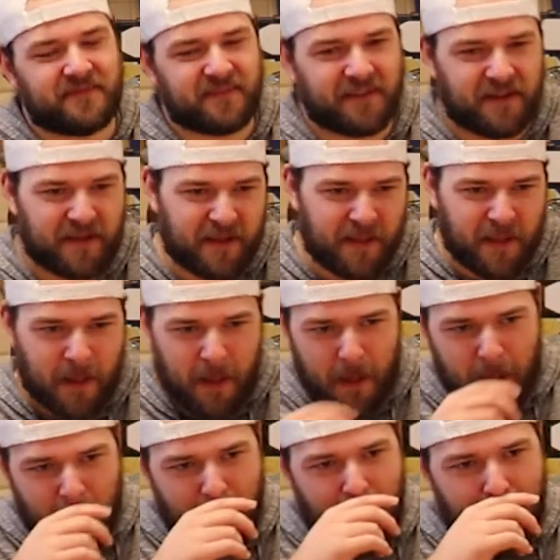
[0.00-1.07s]

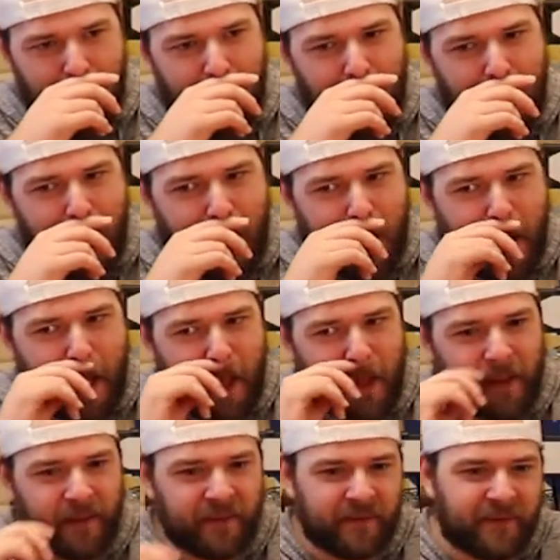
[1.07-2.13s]

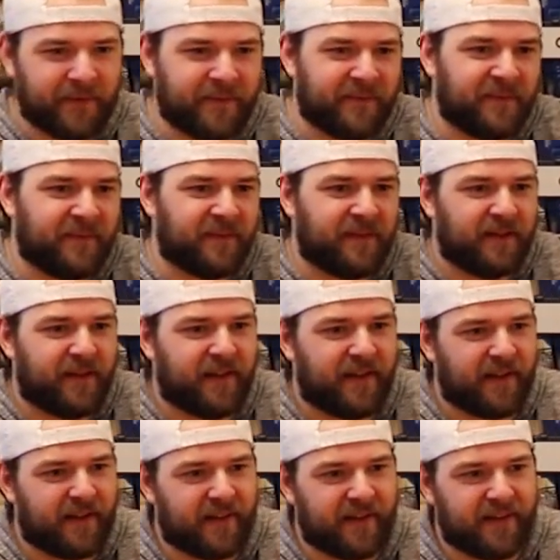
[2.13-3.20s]

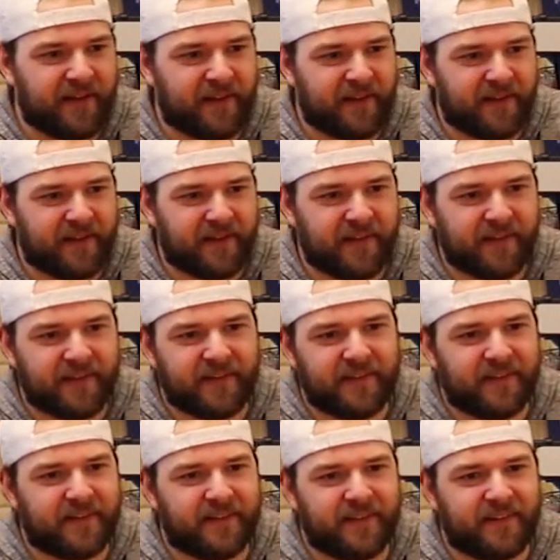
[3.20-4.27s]

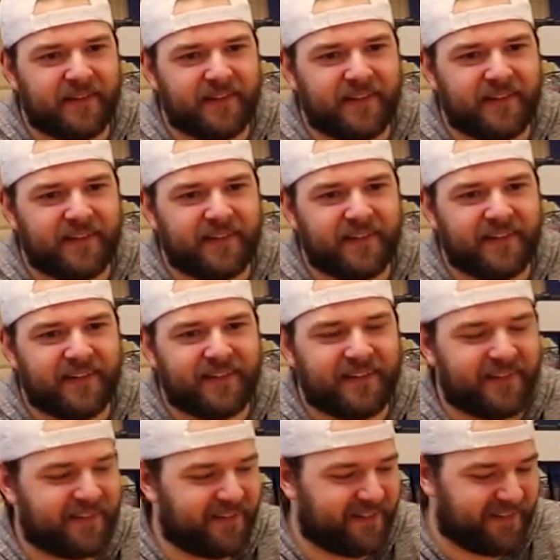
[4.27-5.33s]

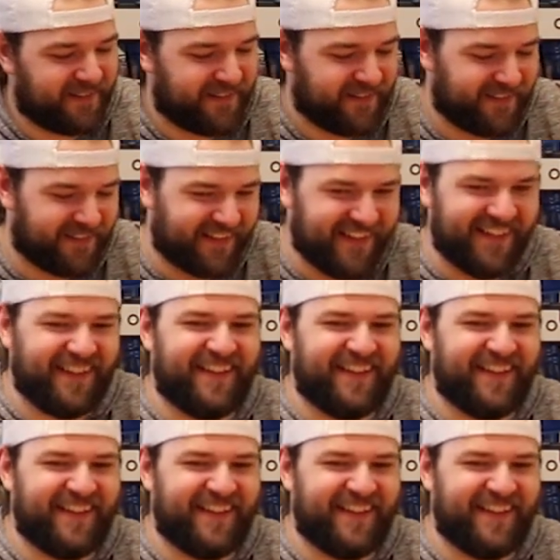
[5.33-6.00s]
The person shown says nothing.